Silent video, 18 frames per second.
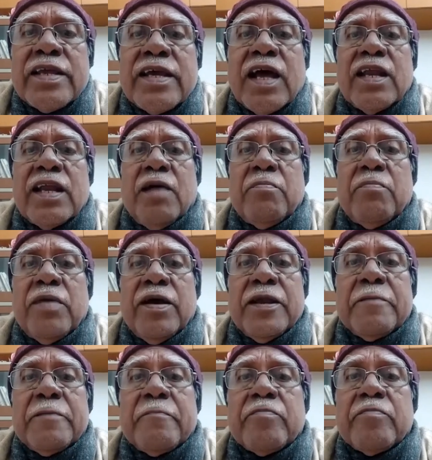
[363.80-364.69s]
and Ambani?
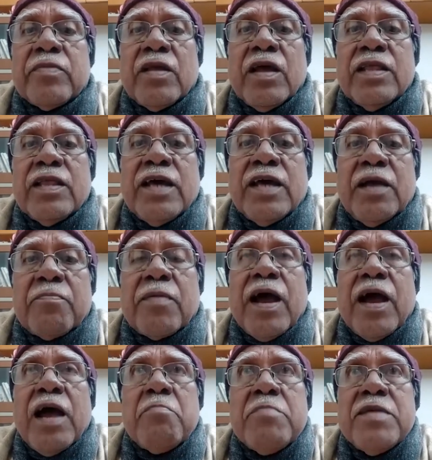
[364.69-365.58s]
Their
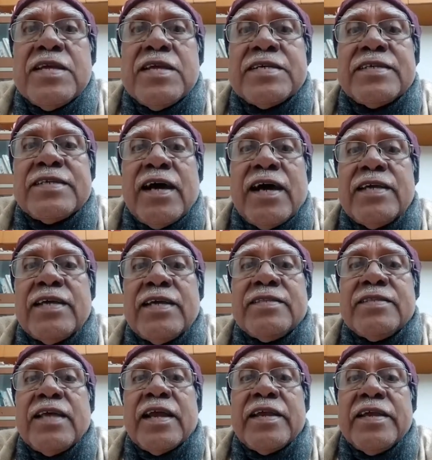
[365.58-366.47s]
prime minister is
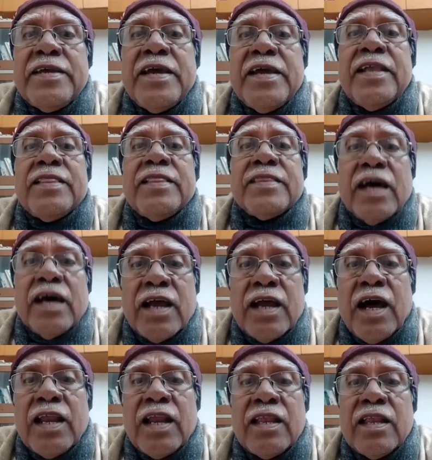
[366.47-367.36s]
the real
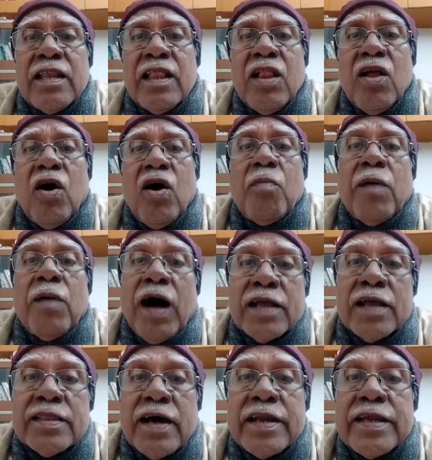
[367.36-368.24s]
dalal of
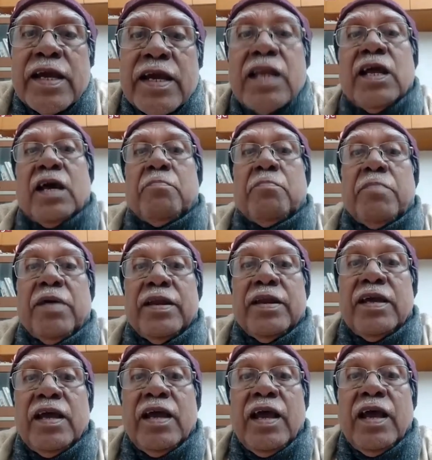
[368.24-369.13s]
Adani and
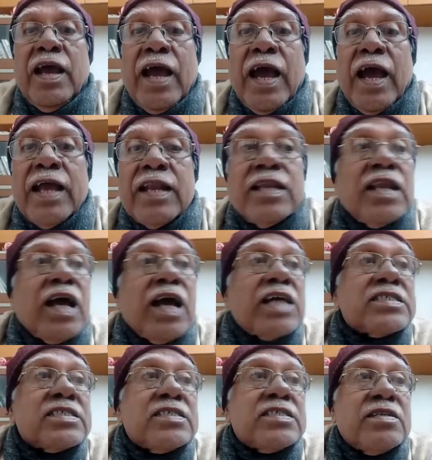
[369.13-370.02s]
Ambani. And
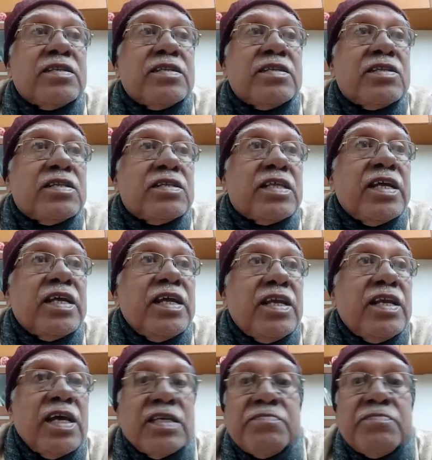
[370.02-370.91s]
last 3
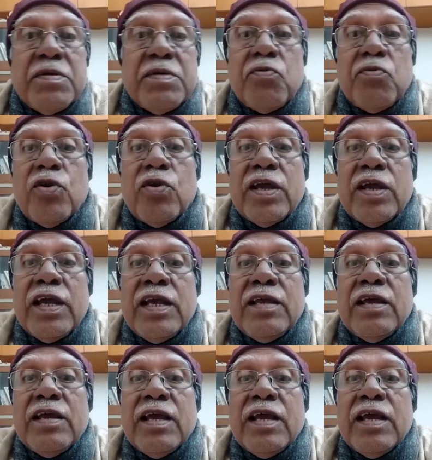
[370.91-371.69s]
days before, he